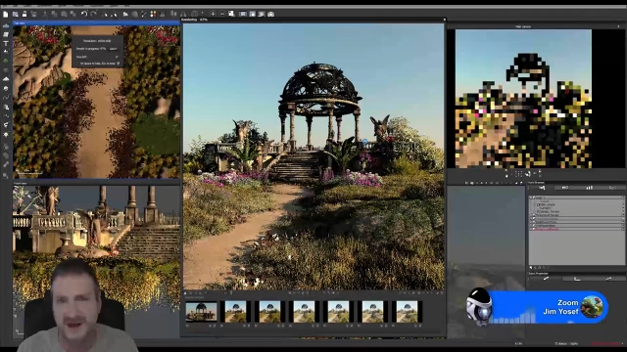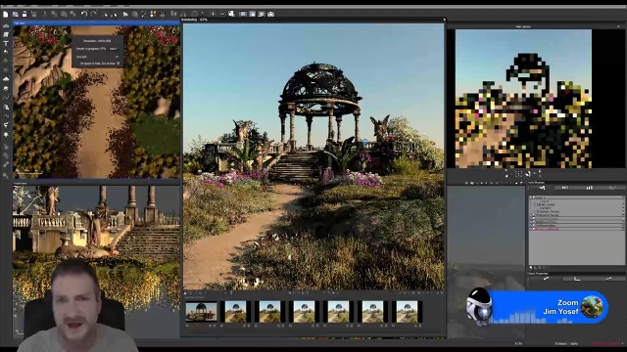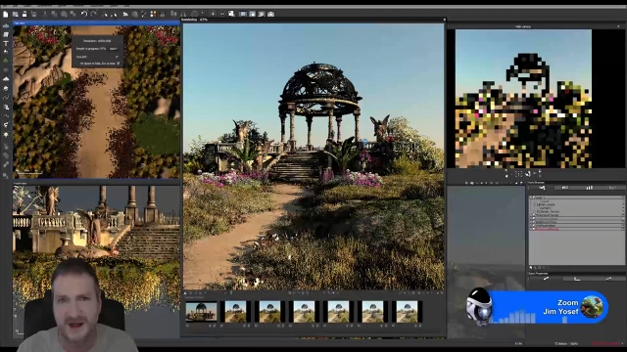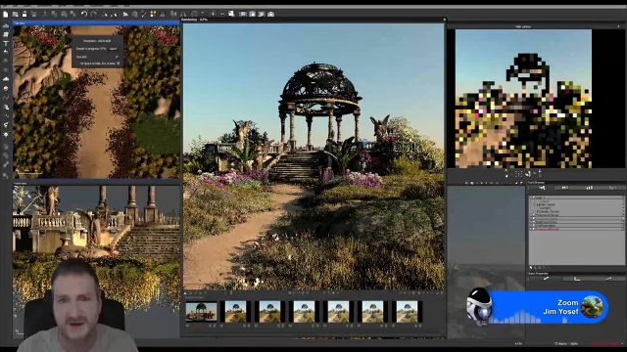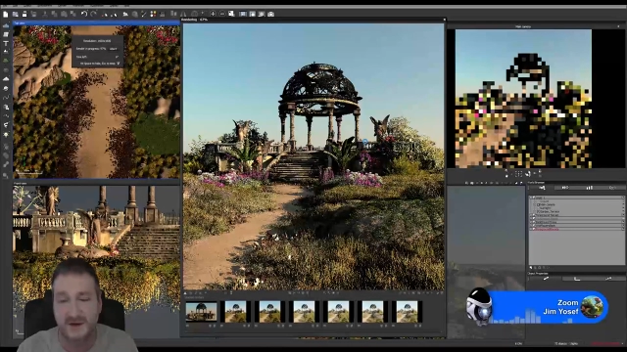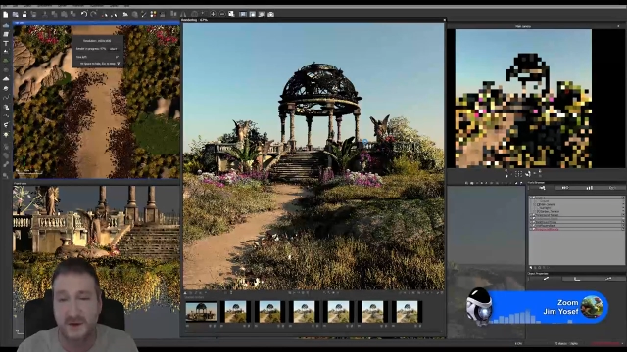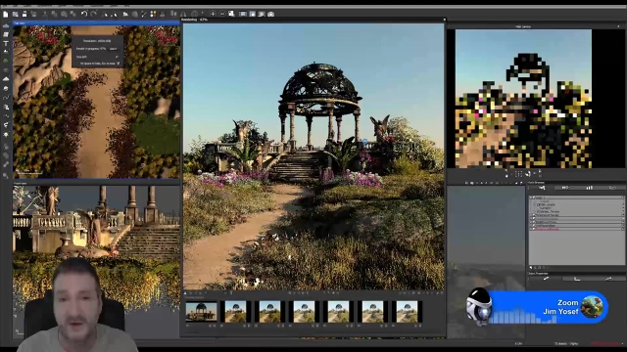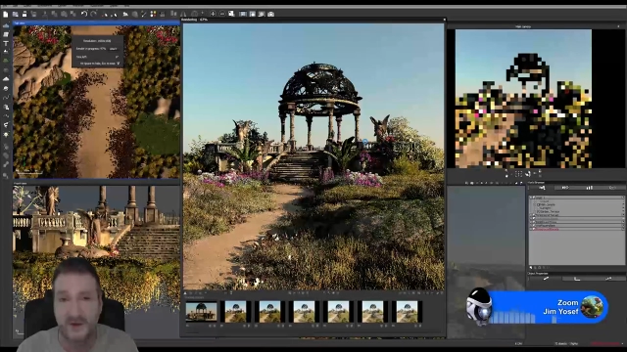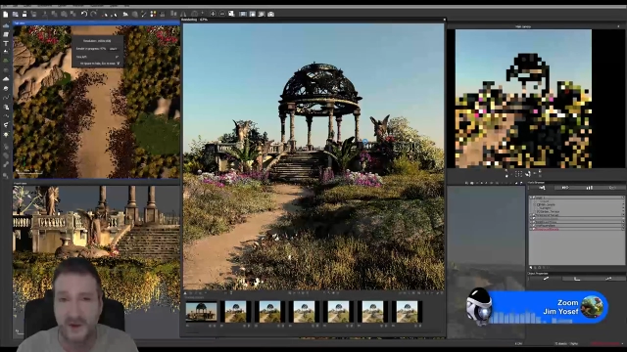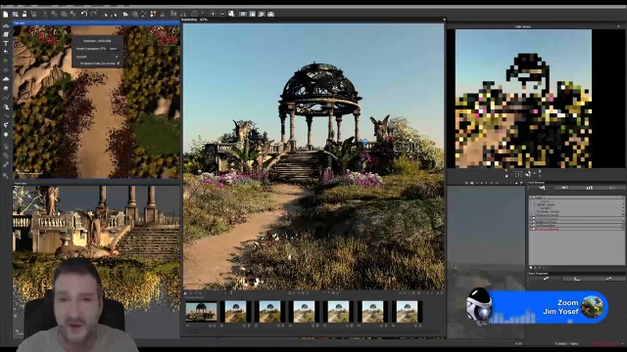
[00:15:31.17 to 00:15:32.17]
you can't,
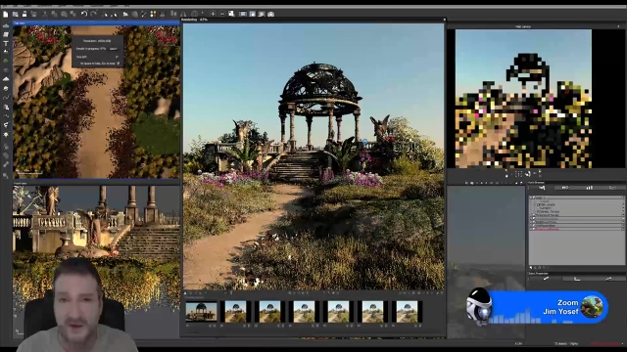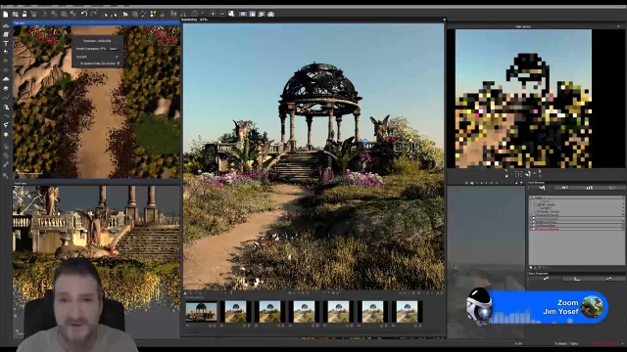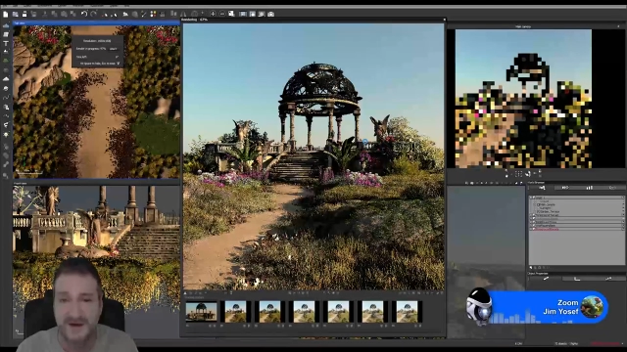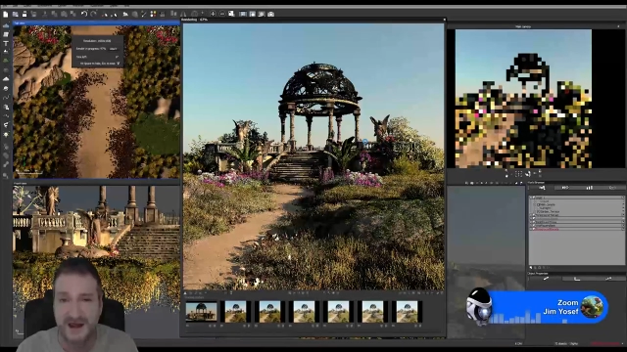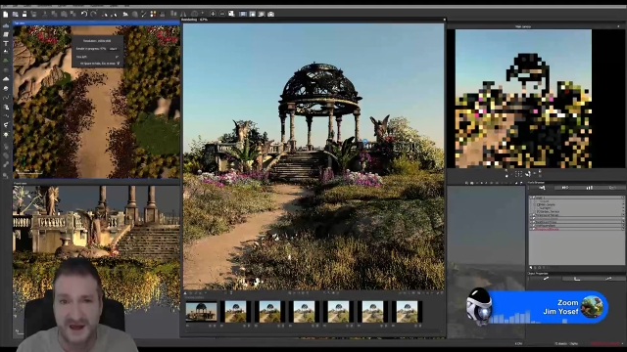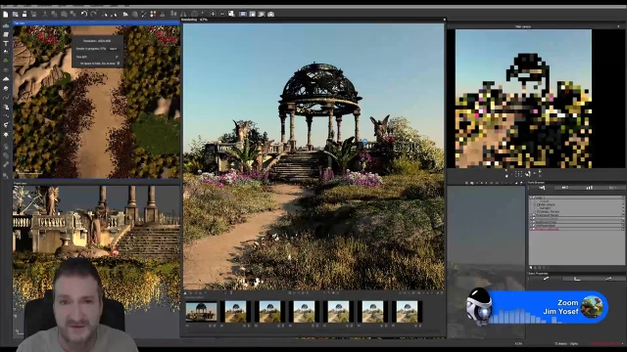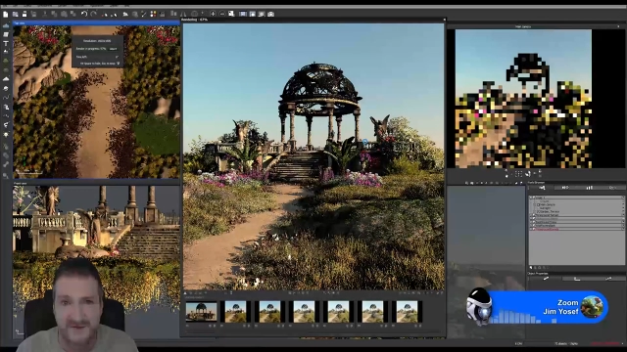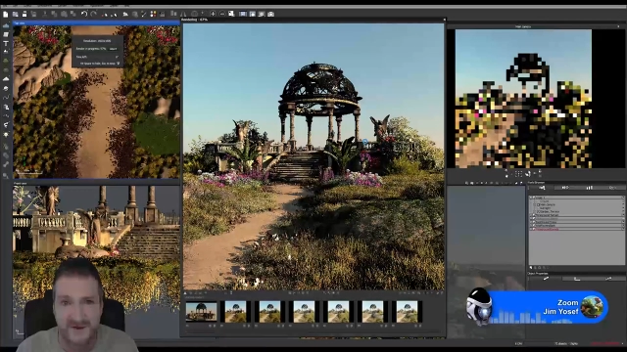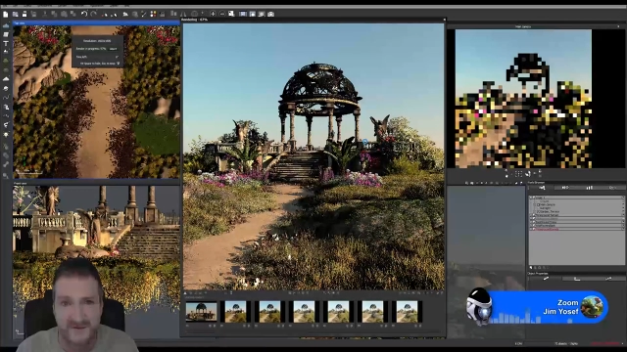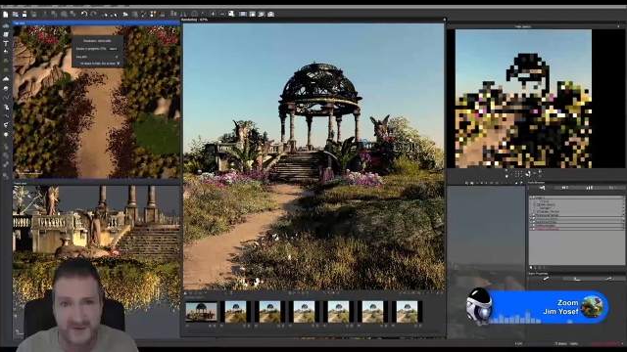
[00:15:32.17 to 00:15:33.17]
or, or, or even the
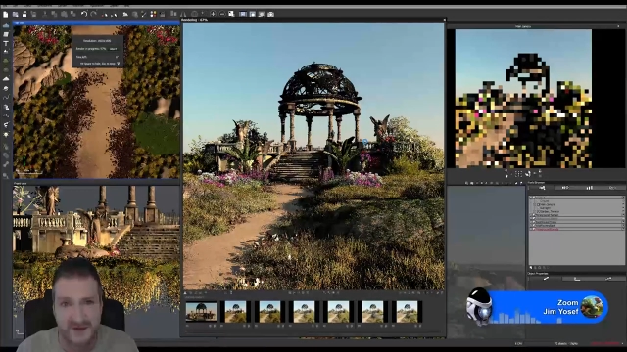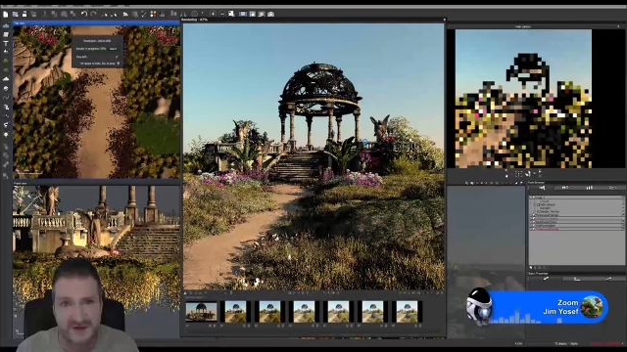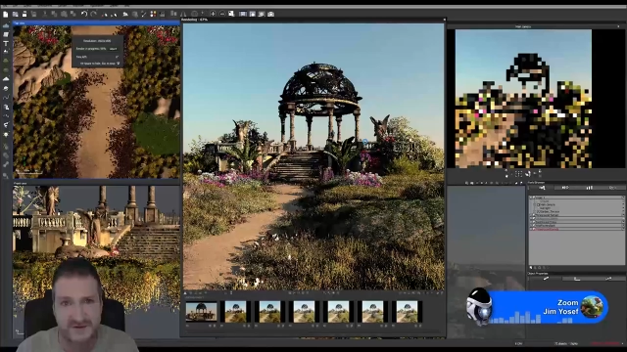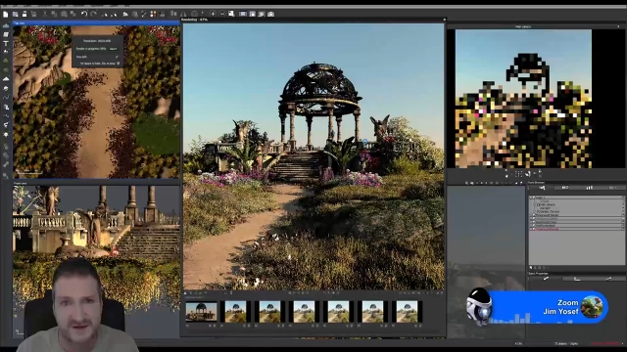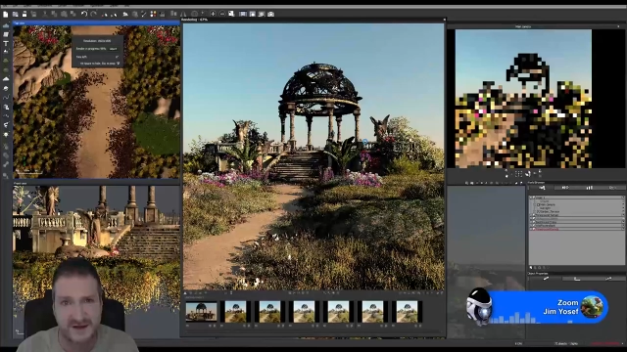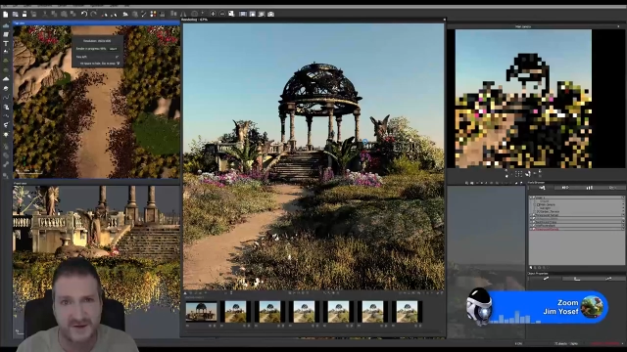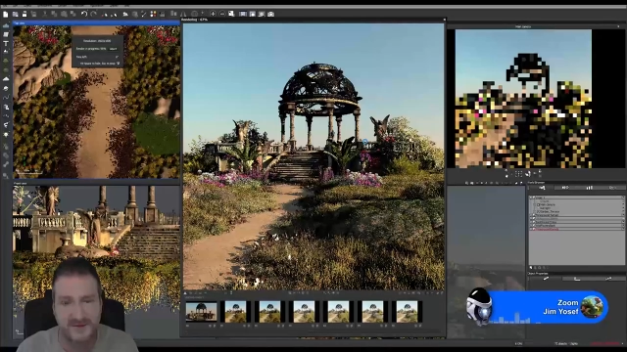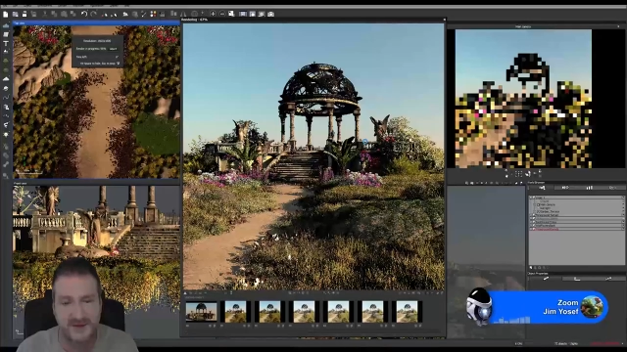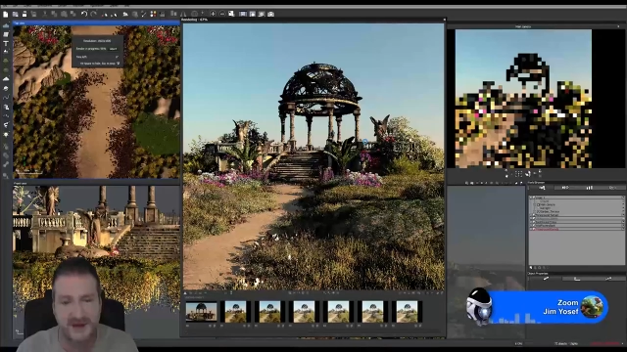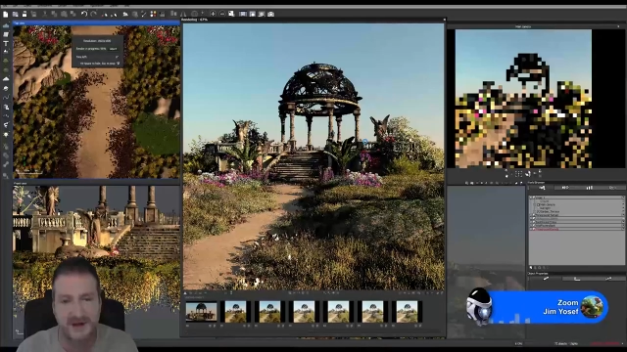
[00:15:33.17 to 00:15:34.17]
infinite version of the
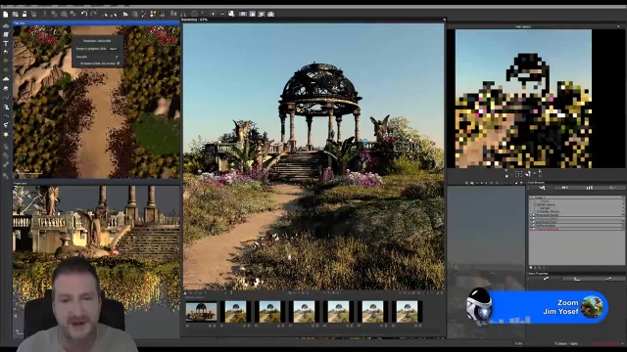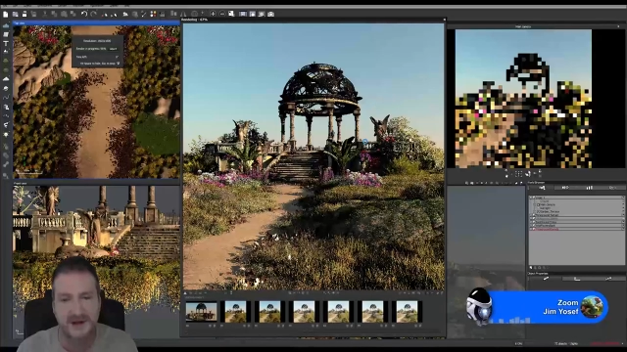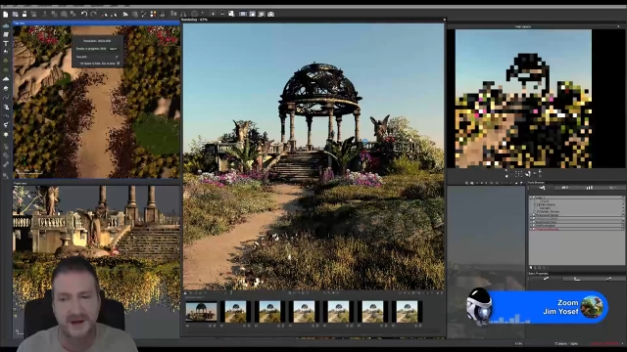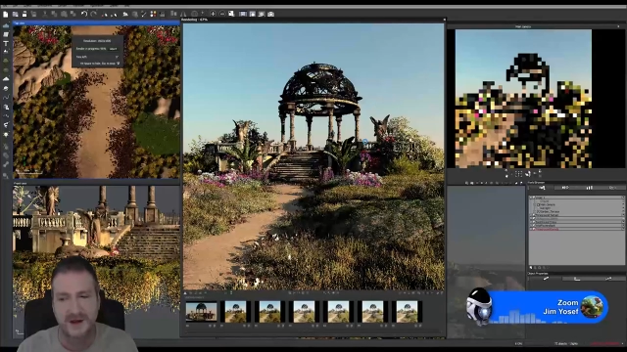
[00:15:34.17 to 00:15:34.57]
software,